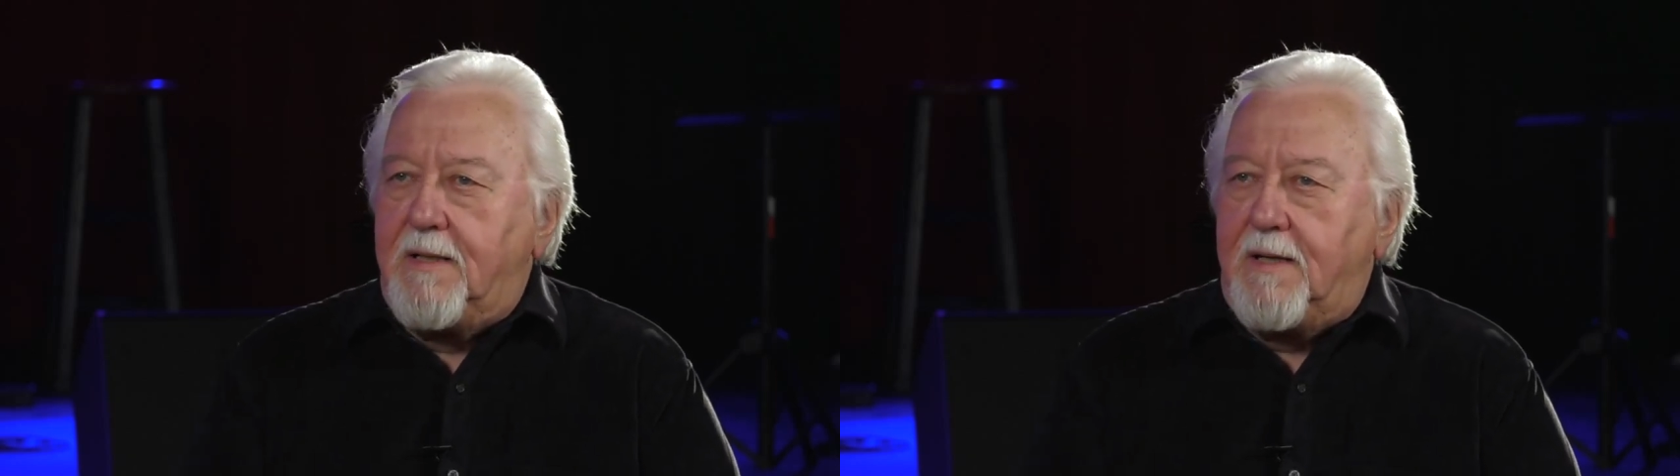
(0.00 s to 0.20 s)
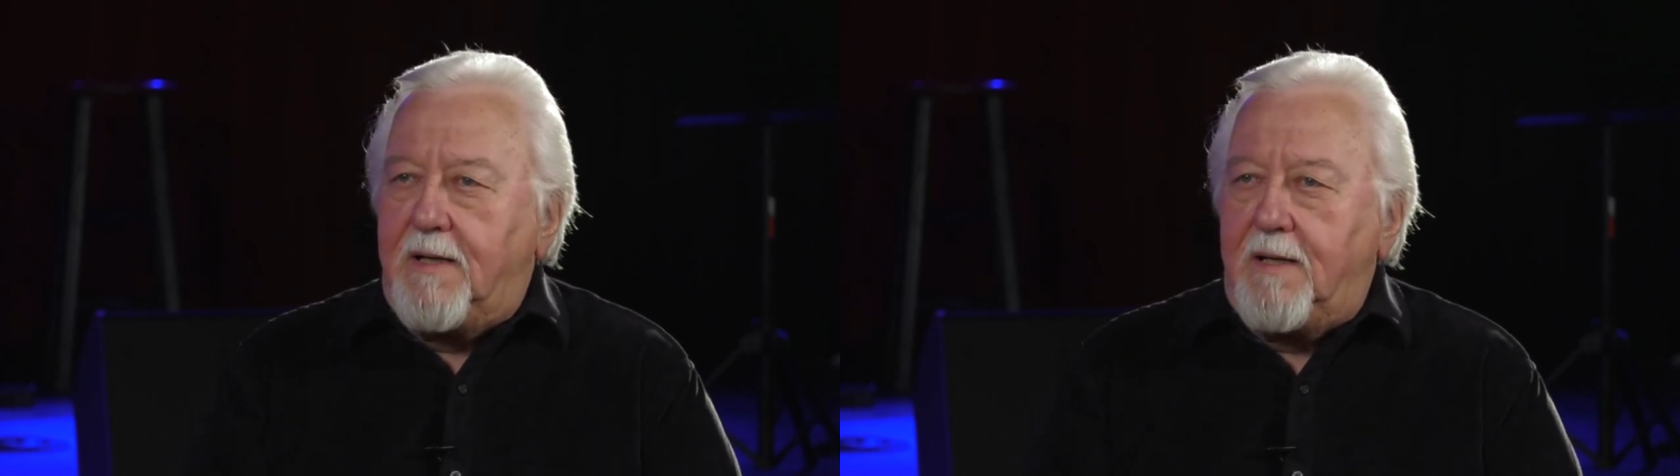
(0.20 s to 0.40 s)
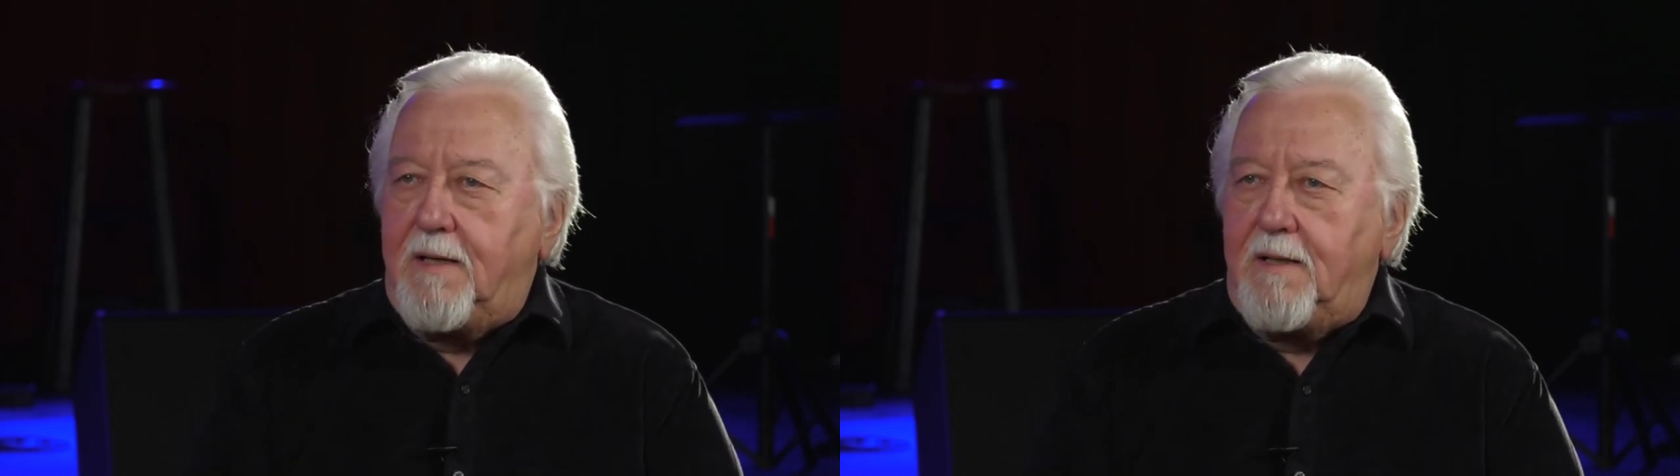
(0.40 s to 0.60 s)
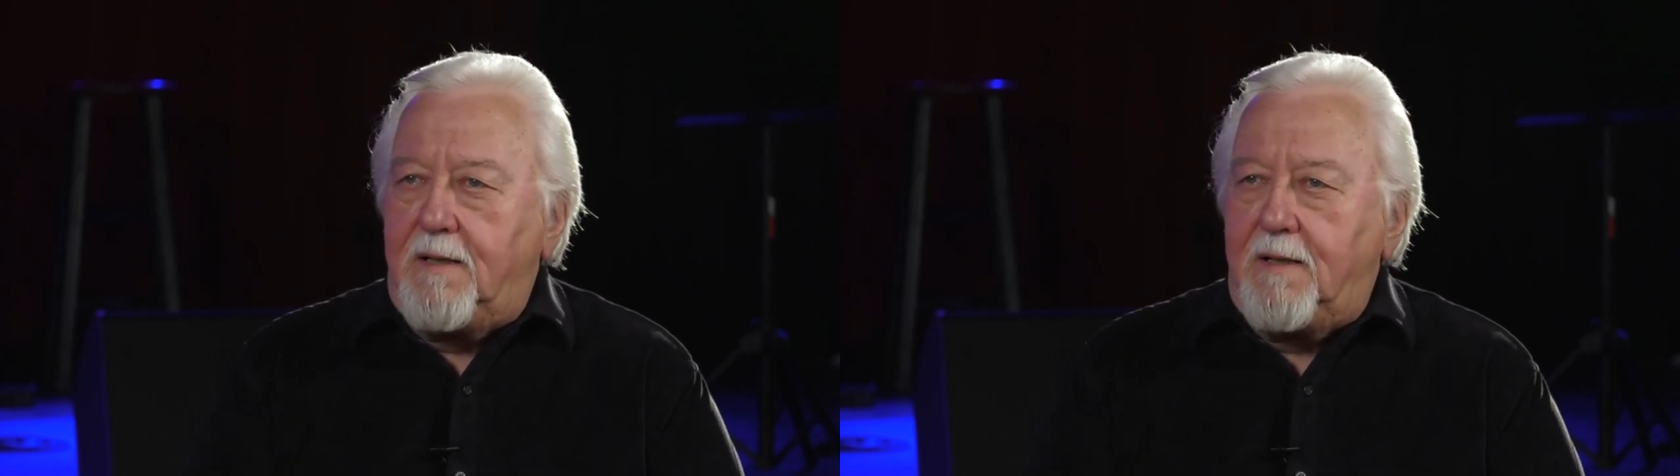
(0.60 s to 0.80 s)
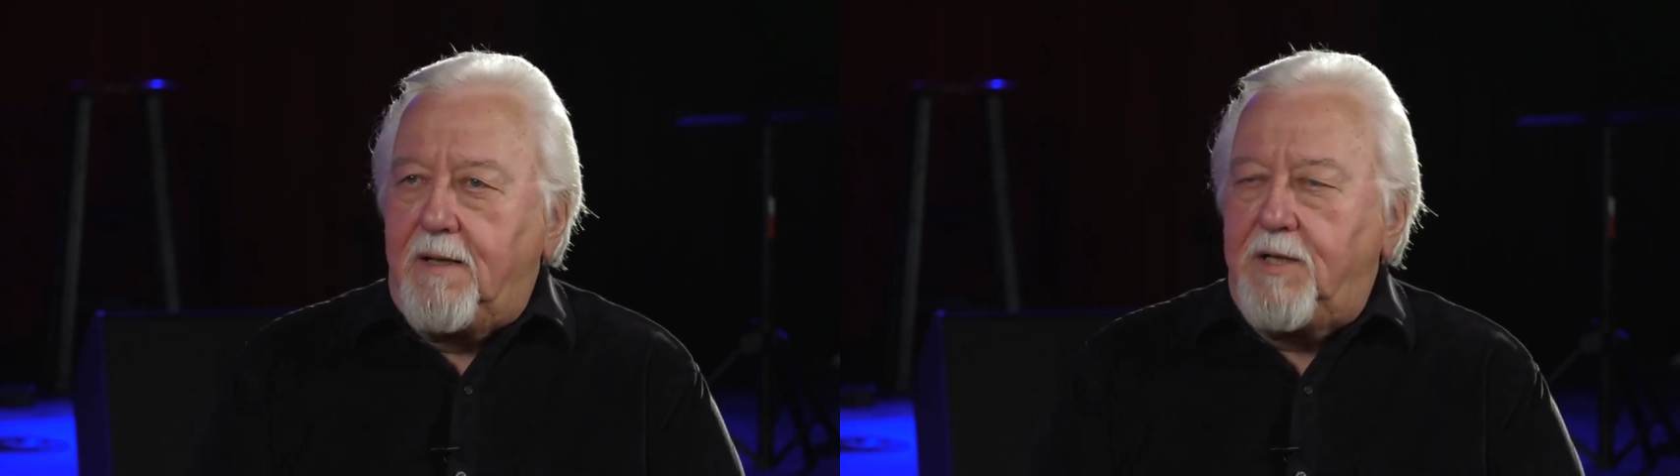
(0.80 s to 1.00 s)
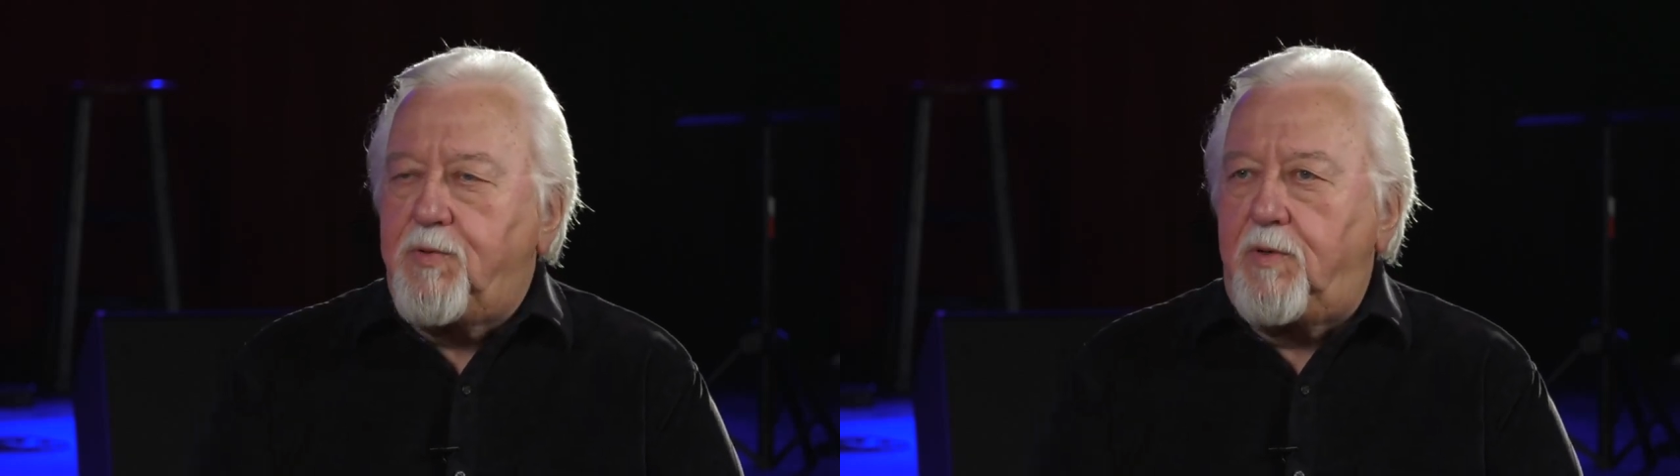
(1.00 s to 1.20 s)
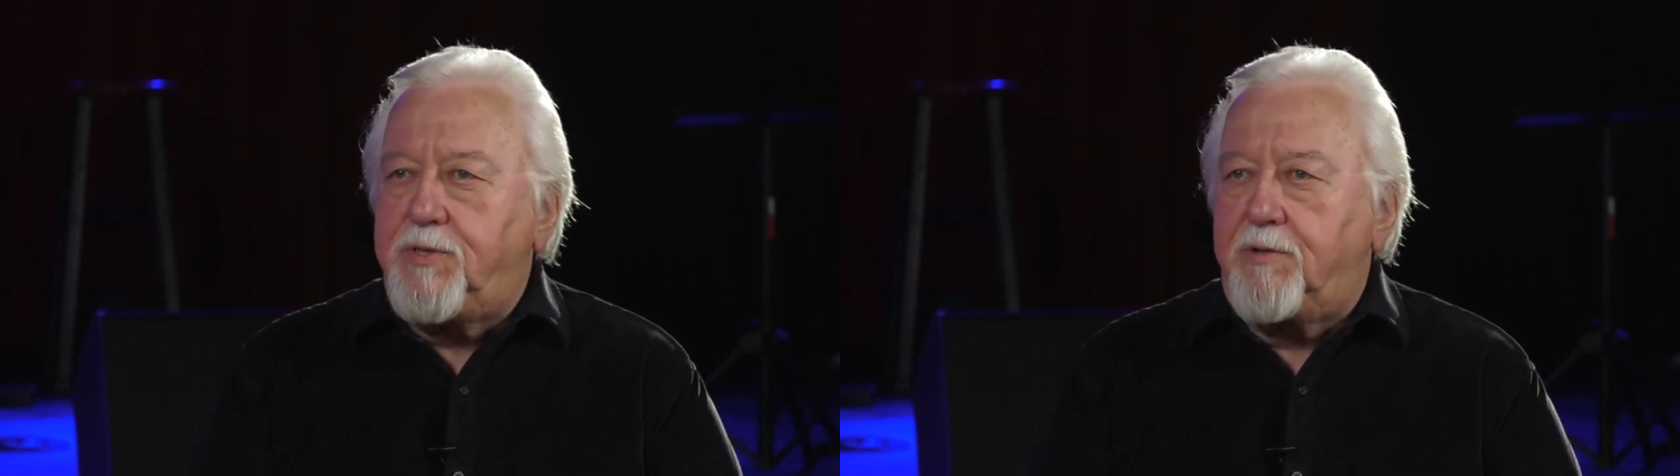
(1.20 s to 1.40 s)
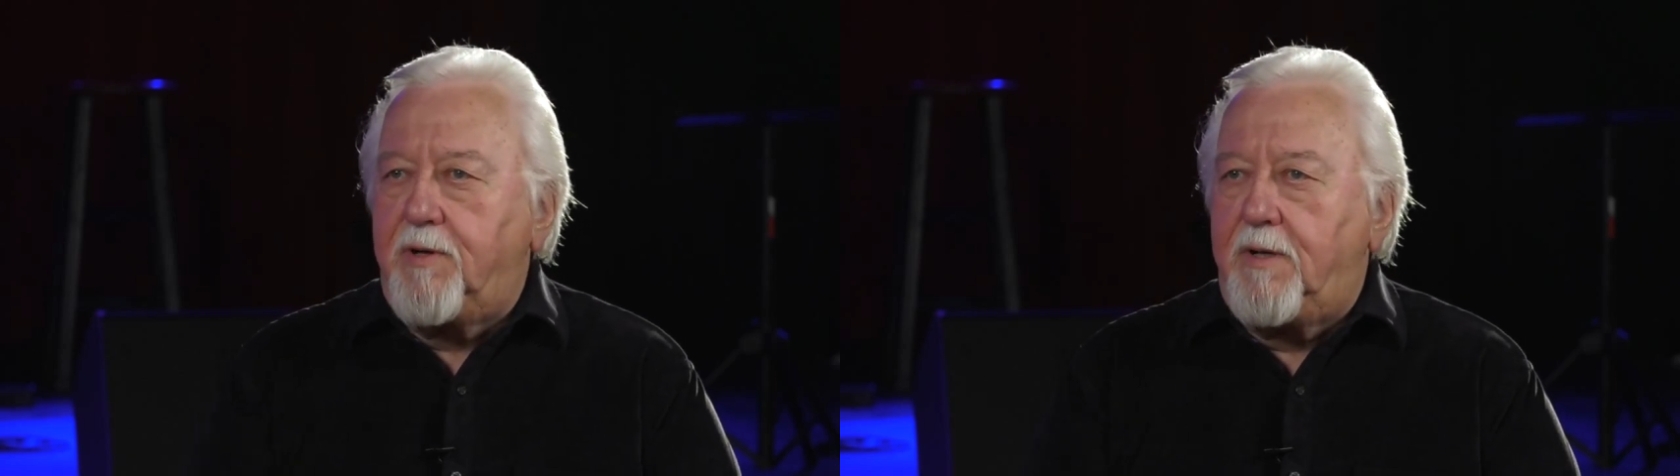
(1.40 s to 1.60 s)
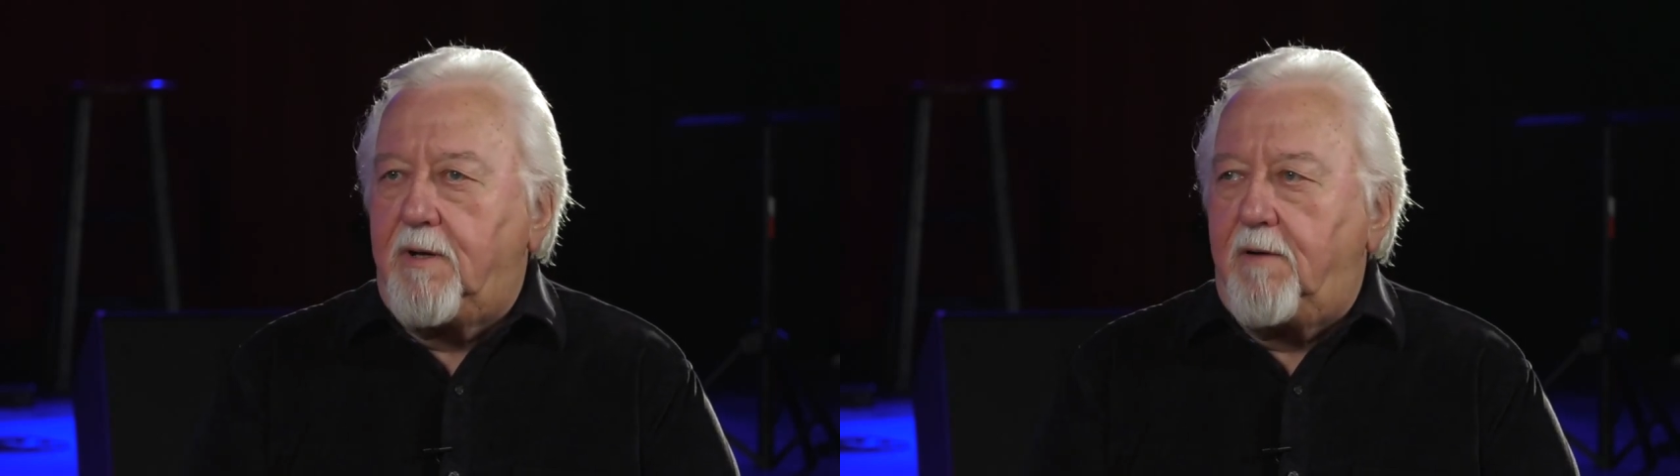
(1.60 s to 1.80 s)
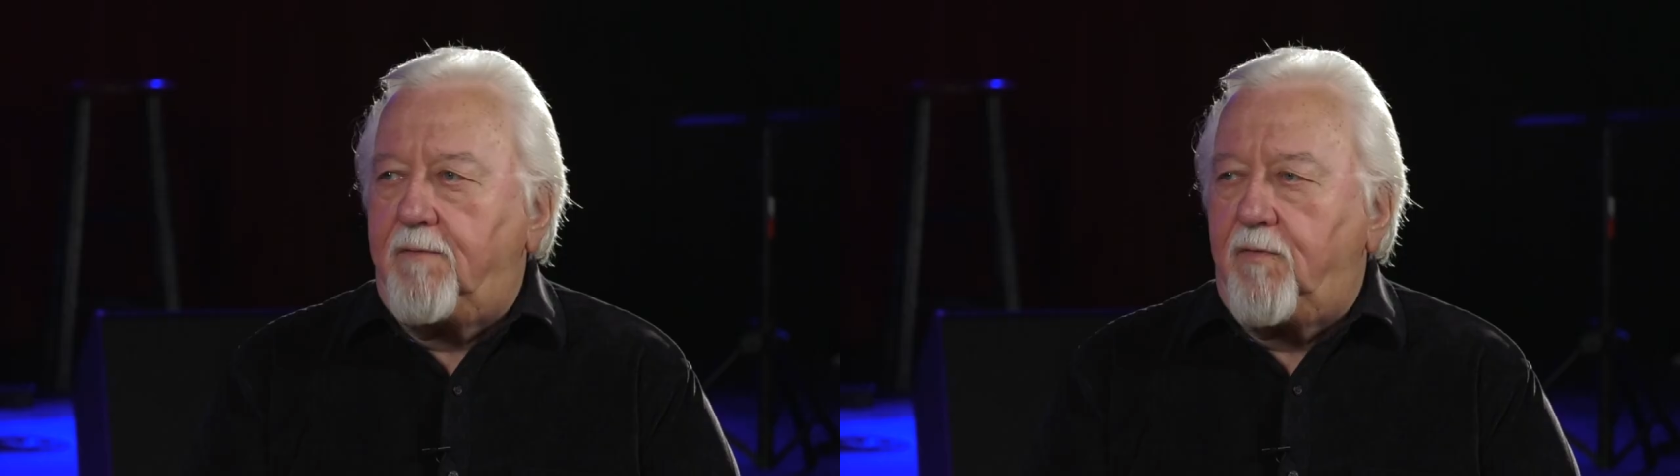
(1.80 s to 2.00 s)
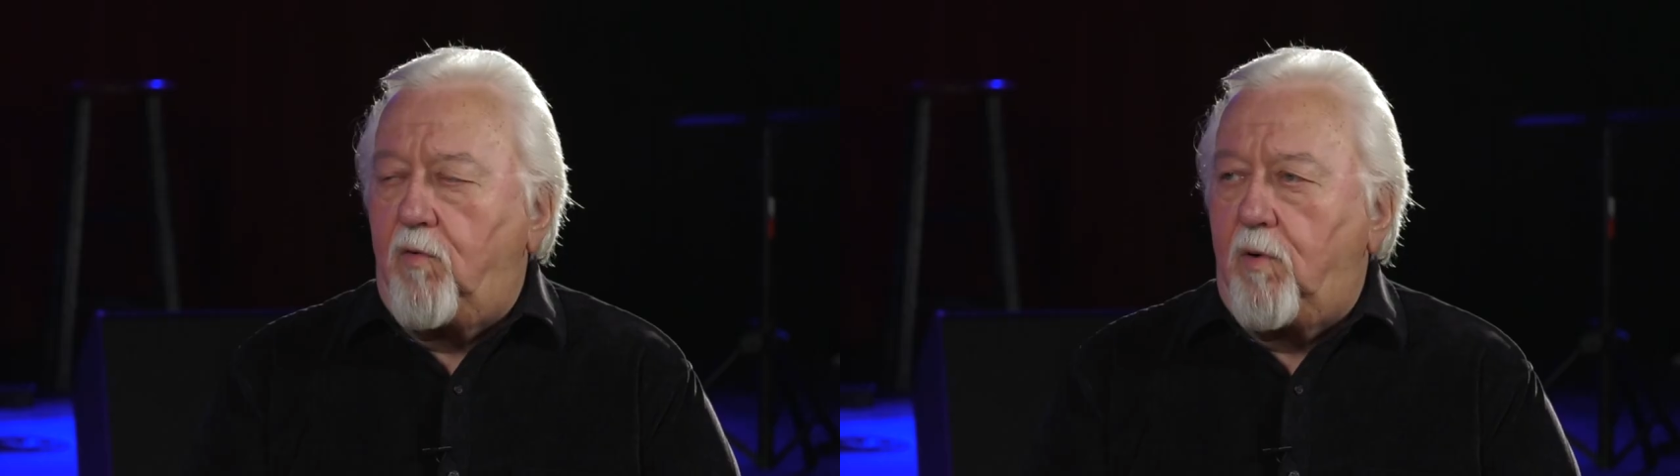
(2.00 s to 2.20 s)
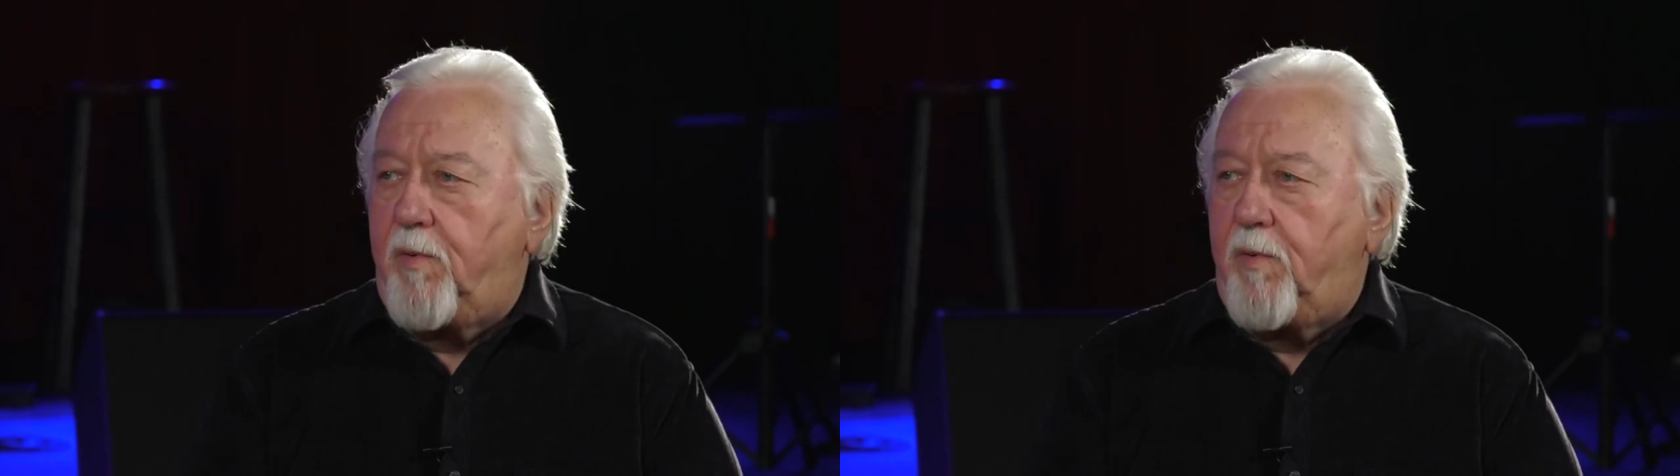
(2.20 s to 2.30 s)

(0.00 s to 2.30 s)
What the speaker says: and that's what you're in there for.